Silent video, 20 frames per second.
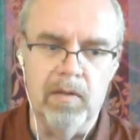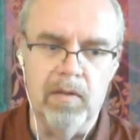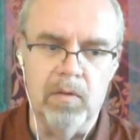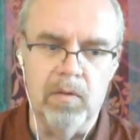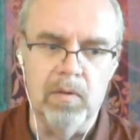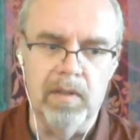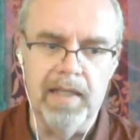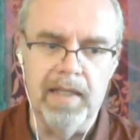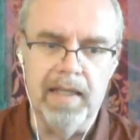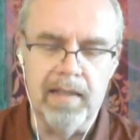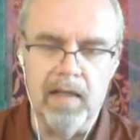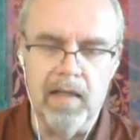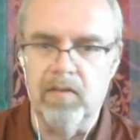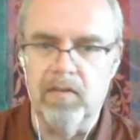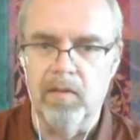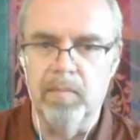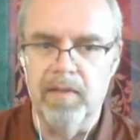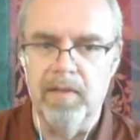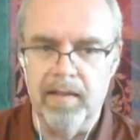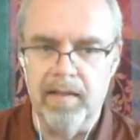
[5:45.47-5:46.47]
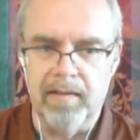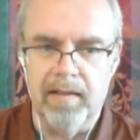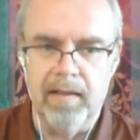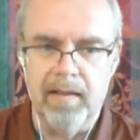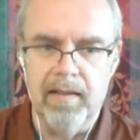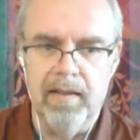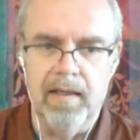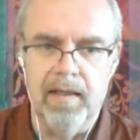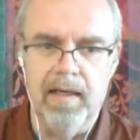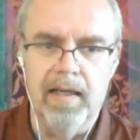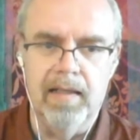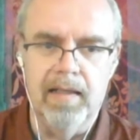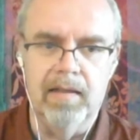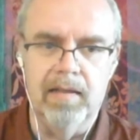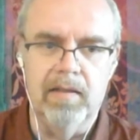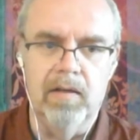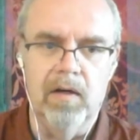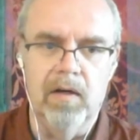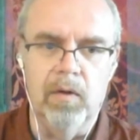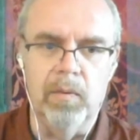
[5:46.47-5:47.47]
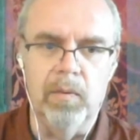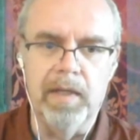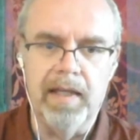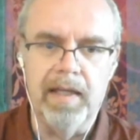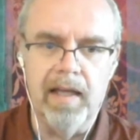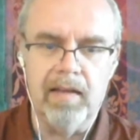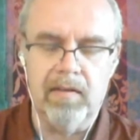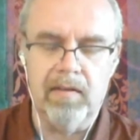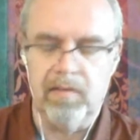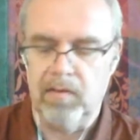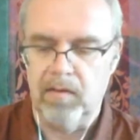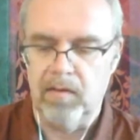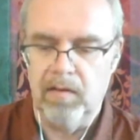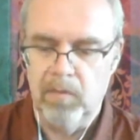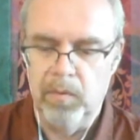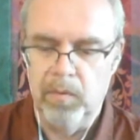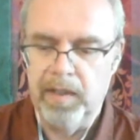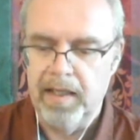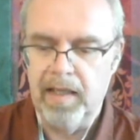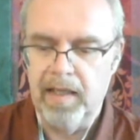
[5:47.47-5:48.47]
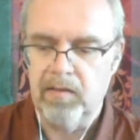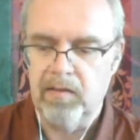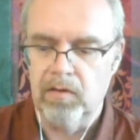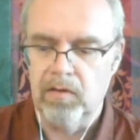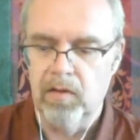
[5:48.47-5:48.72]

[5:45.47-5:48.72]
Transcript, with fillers: able to get out some data, and uh, we get we get.